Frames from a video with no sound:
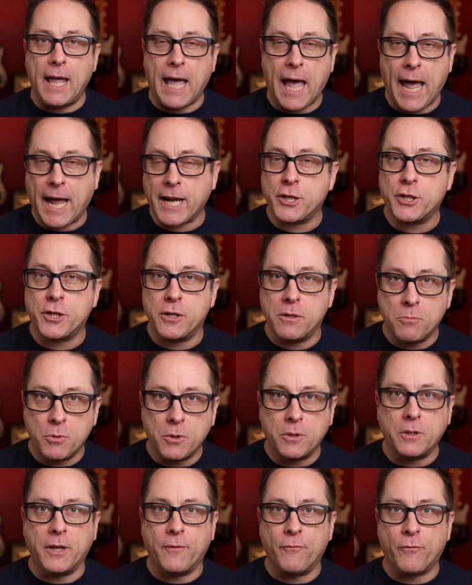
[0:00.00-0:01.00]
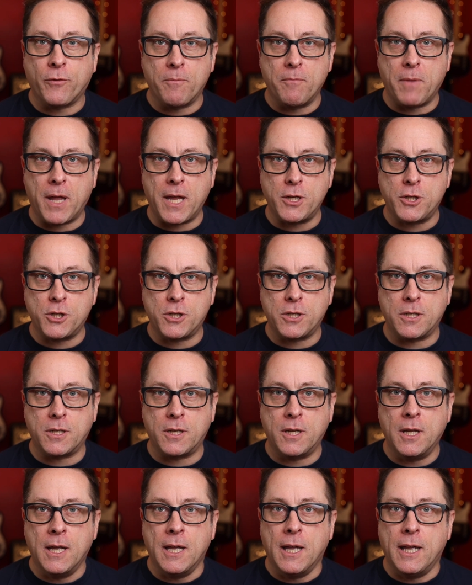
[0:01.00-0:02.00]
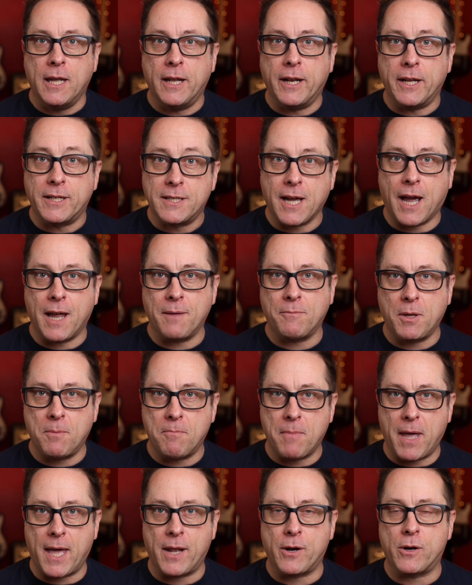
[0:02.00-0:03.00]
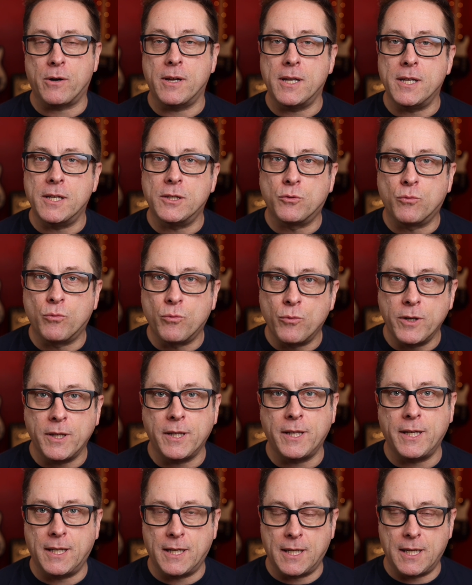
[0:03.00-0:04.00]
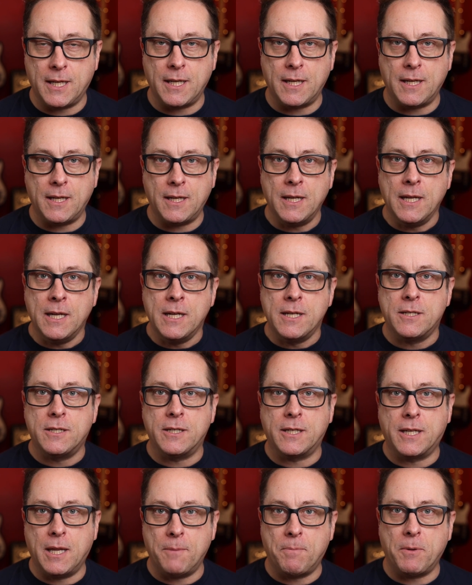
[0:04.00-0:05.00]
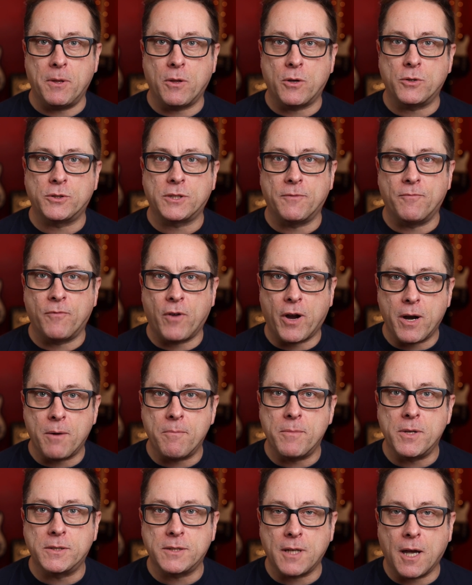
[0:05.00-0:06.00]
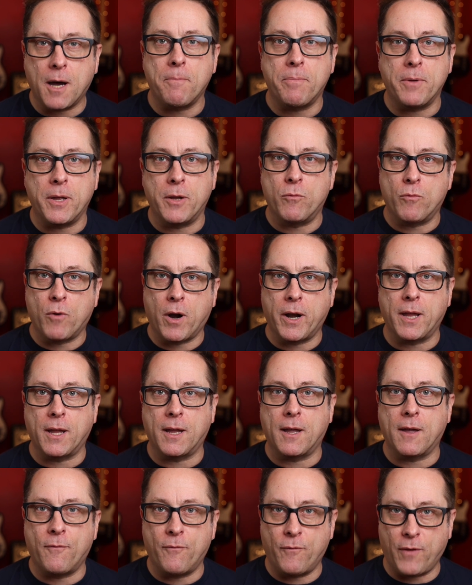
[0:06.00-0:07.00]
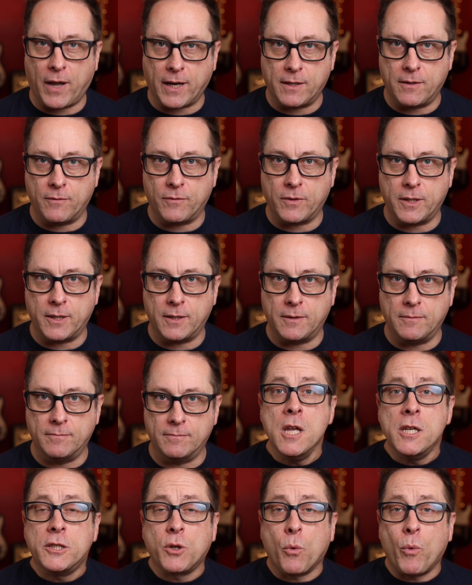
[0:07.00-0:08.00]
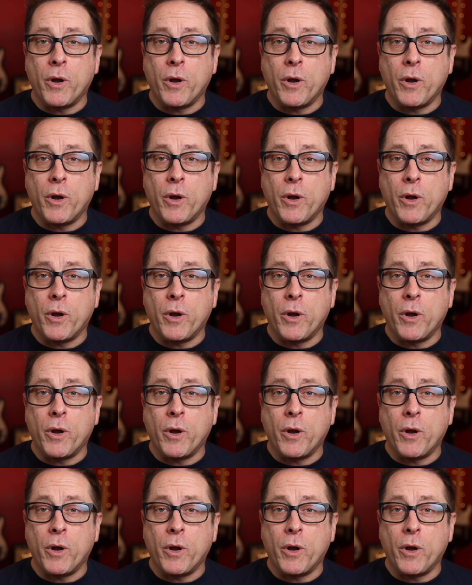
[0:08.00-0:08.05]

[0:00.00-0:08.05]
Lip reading: actionable information in a timely manner is really key to keeping those environments up and running effectively. So